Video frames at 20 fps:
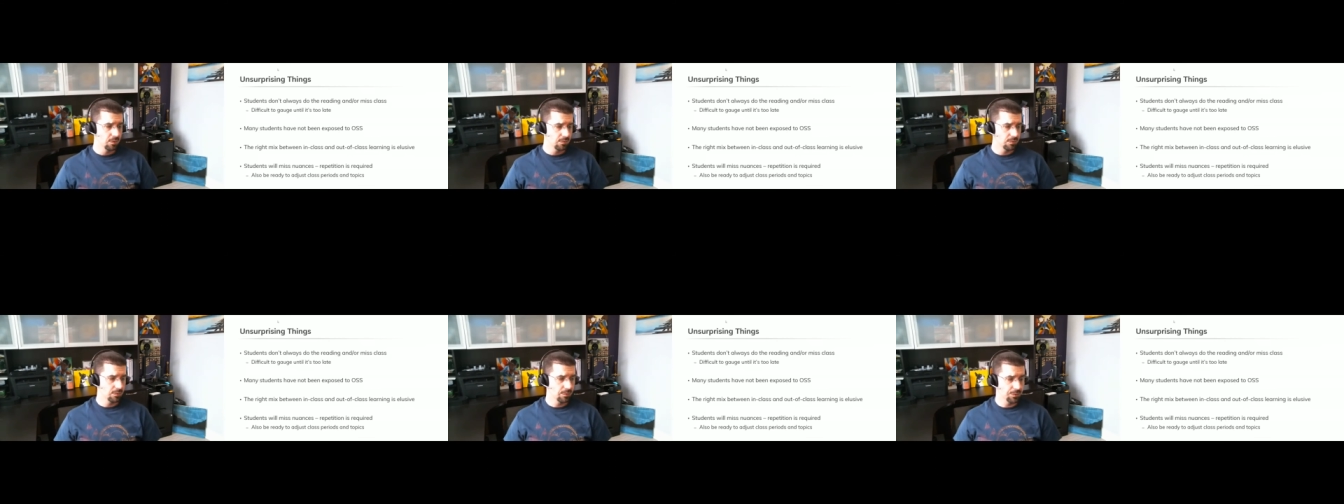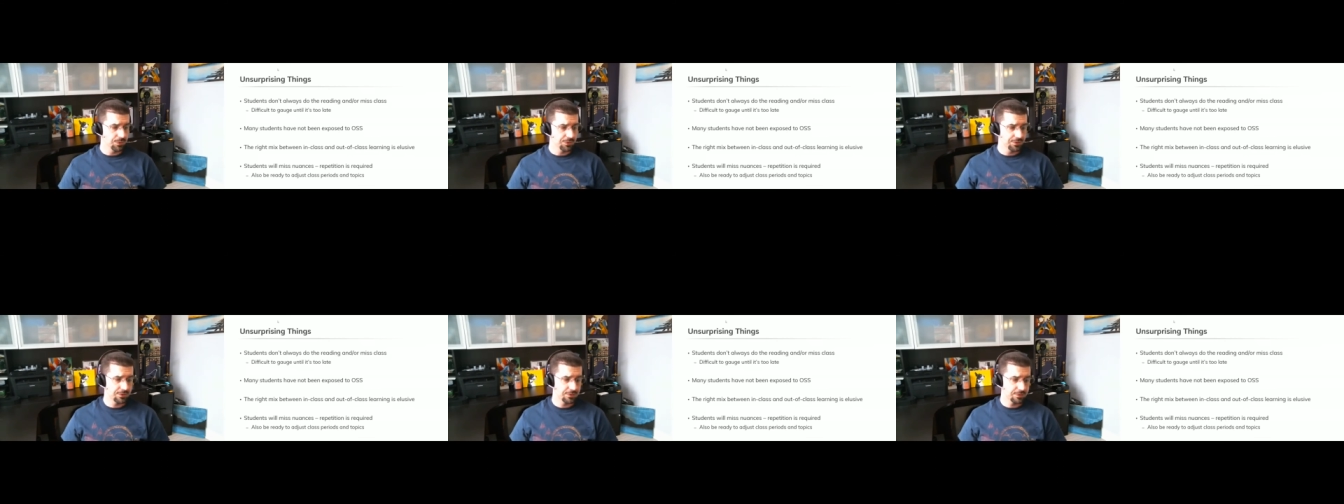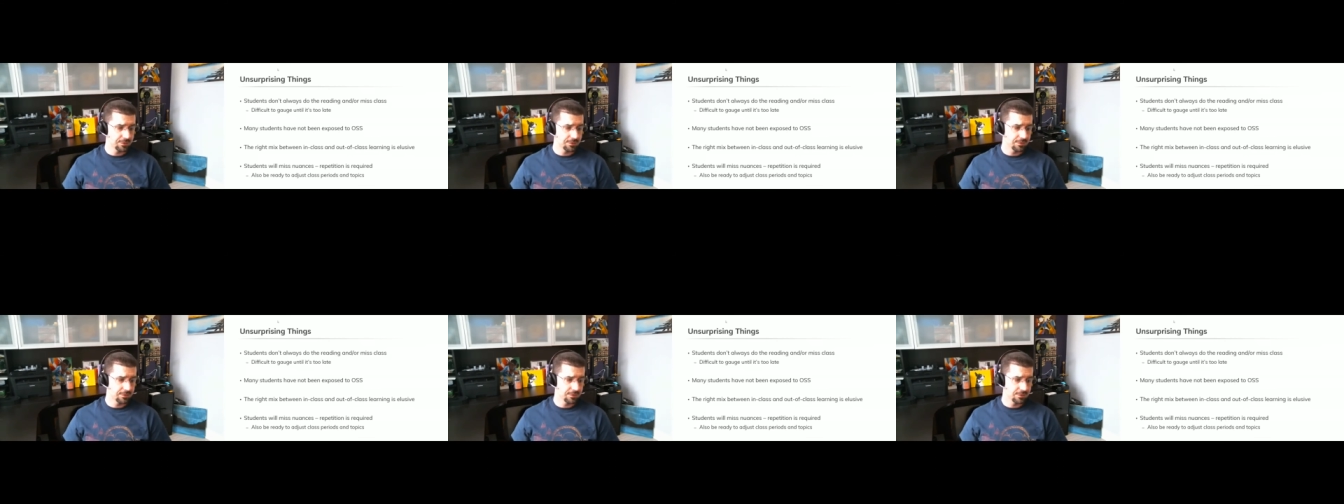What was
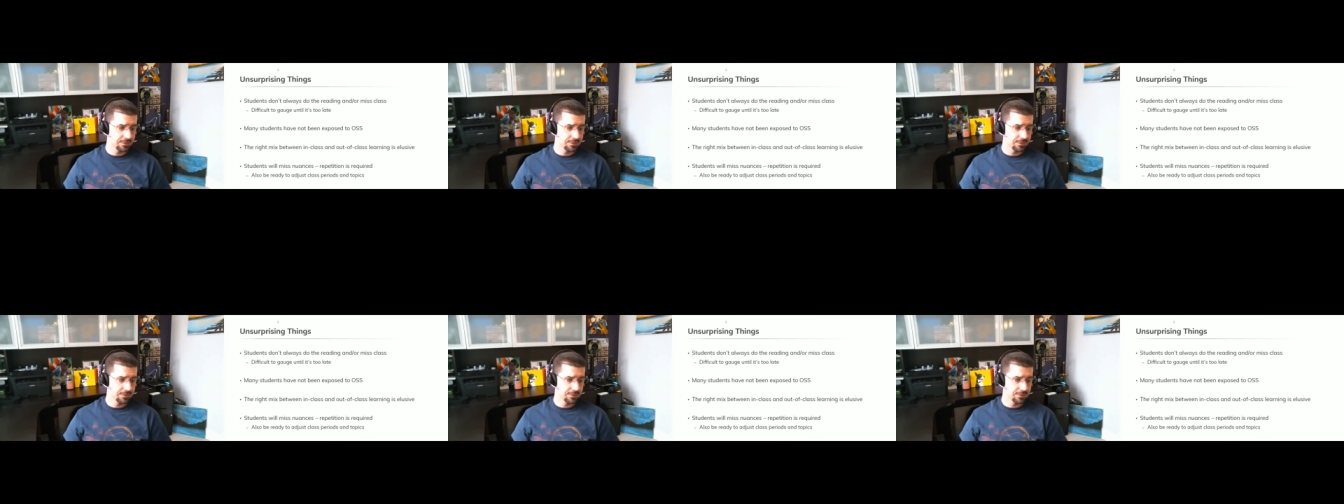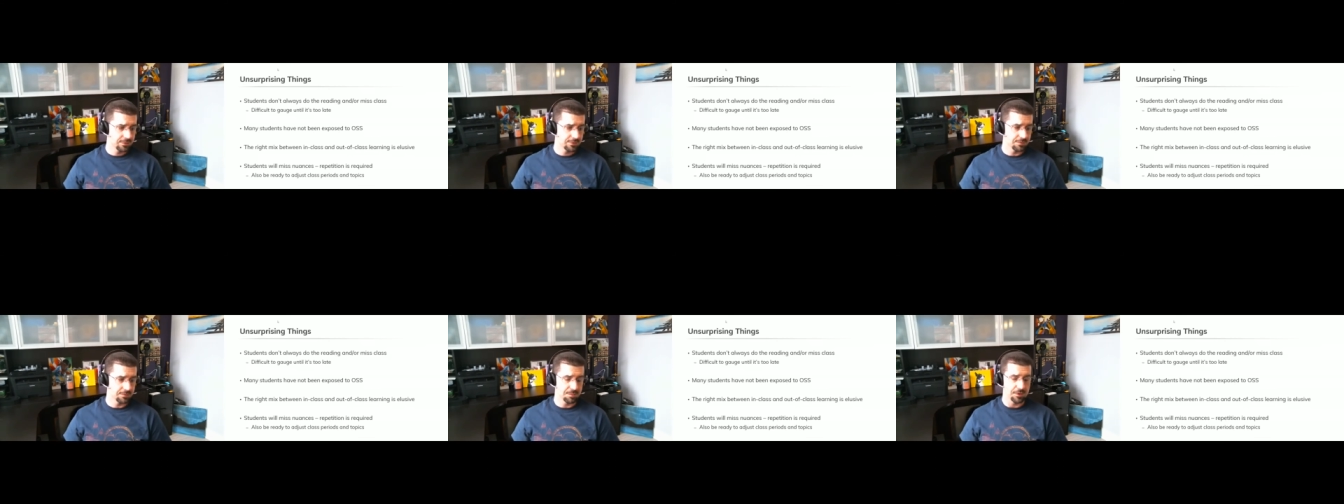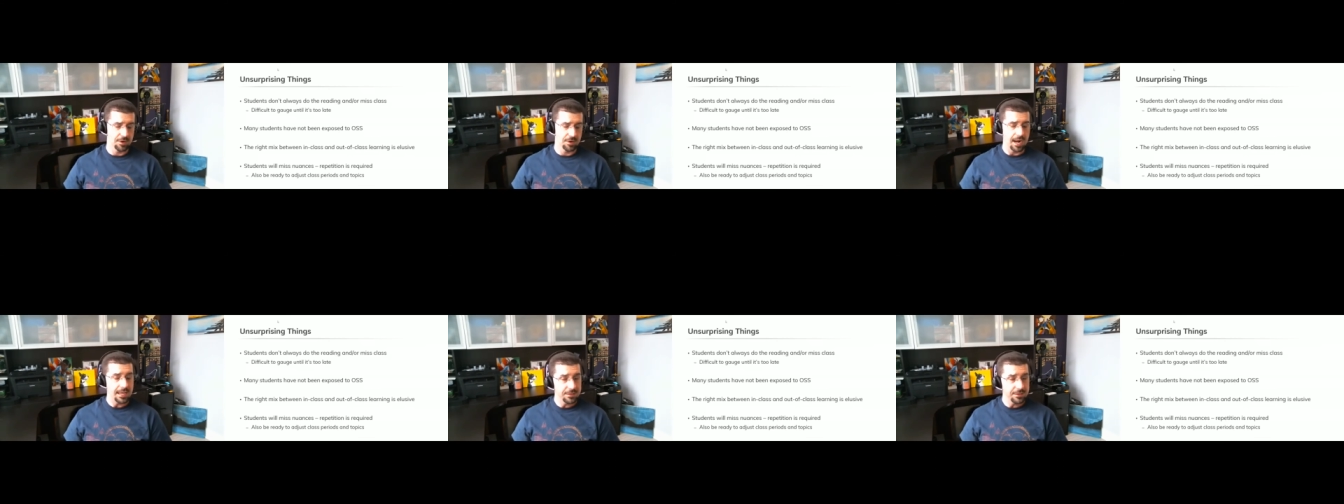
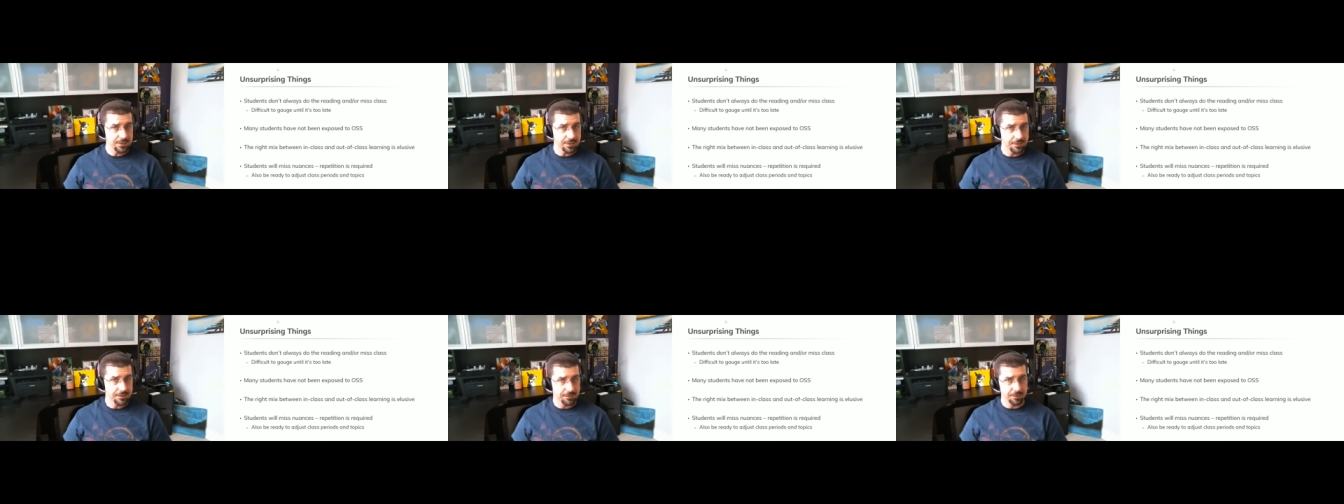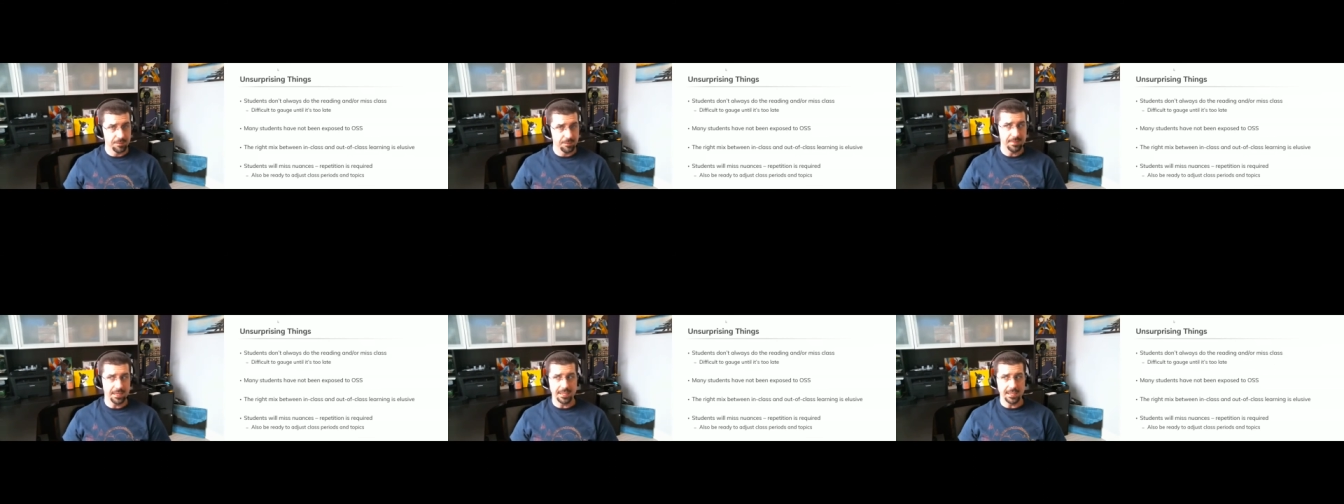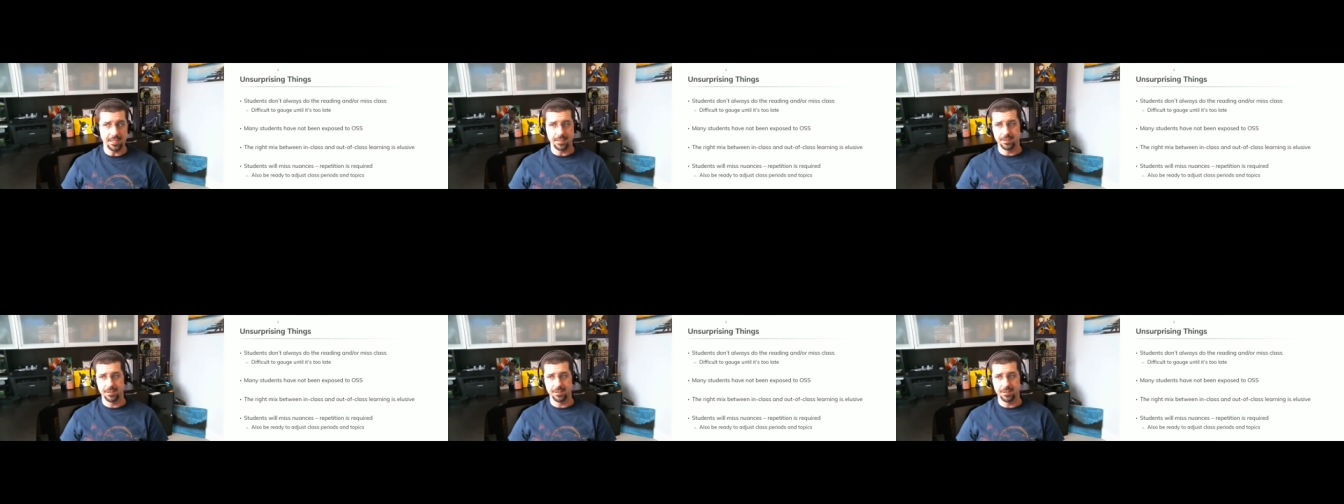surprising for me,